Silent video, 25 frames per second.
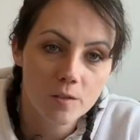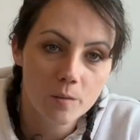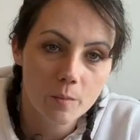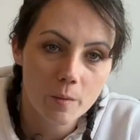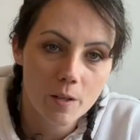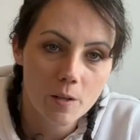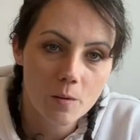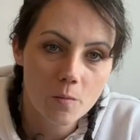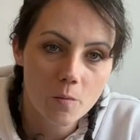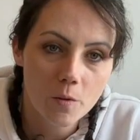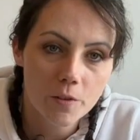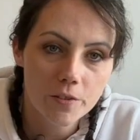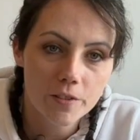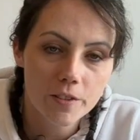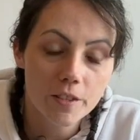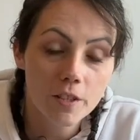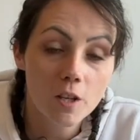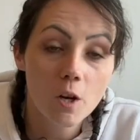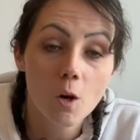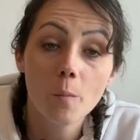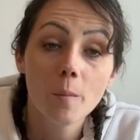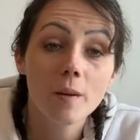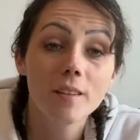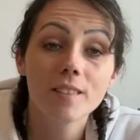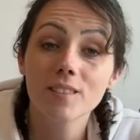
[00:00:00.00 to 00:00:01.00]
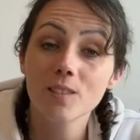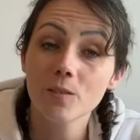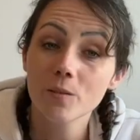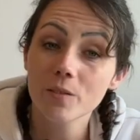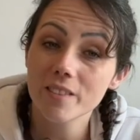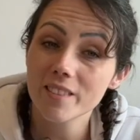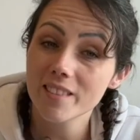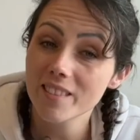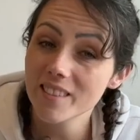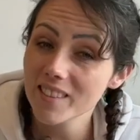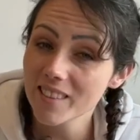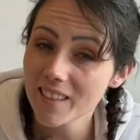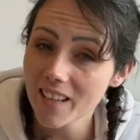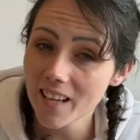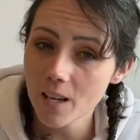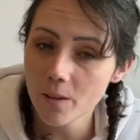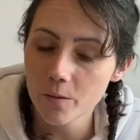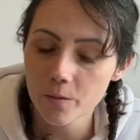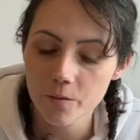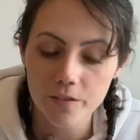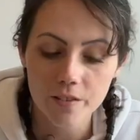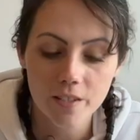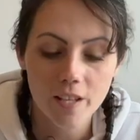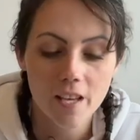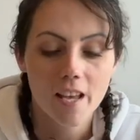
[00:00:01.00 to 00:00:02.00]
but he was in the comics, so it still
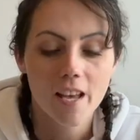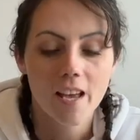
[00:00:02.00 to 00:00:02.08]
counts.